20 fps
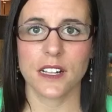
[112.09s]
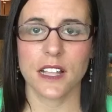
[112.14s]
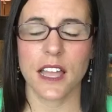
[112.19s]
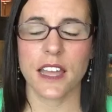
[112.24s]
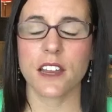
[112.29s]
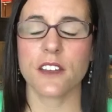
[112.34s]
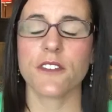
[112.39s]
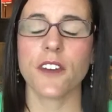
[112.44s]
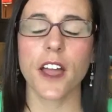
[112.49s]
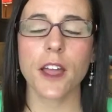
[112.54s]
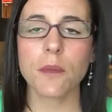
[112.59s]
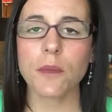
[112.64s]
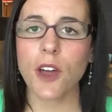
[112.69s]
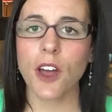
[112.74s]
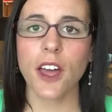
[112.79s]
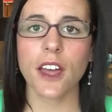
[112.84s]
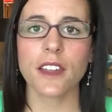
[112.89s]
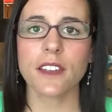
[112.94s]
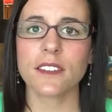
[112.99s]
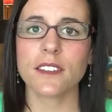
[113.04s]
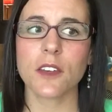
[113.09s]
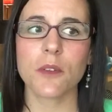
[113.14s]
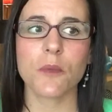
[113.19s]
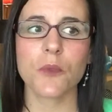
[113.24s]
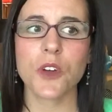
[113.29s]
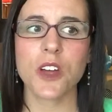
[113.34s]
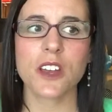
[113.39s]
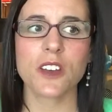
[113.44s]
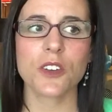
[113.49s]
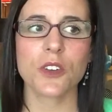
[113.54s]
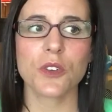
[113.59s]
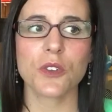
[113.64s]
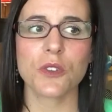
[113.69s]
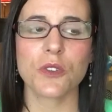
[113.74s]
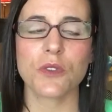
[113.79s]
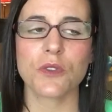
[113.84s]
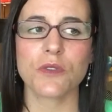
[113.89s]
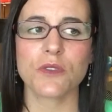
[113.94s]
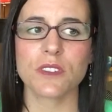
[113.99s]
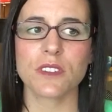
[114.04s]
And if I'm not someone
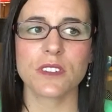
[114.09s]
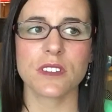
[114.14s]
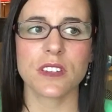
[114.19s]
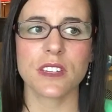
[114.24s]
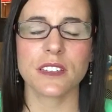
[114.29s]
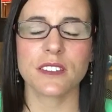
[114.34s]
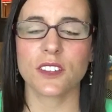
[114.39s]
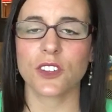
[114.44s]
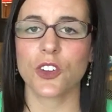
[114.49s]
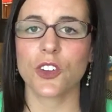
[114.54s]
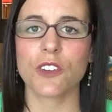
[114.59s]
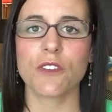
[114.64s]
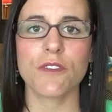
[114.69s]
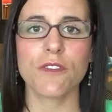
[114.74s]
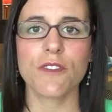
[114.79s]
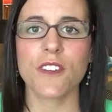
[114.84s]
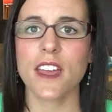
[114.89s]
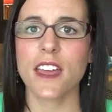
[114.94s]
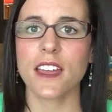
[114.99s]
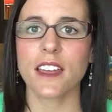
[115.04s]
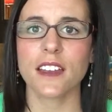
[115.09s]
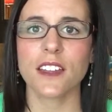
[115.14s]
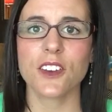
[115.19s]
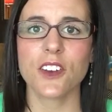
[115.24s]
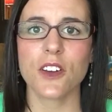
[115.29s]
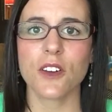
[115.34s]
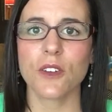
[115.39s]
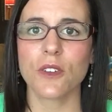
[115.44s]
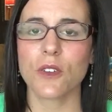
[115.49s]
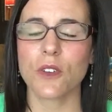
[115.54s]
who it's a good fit, you know,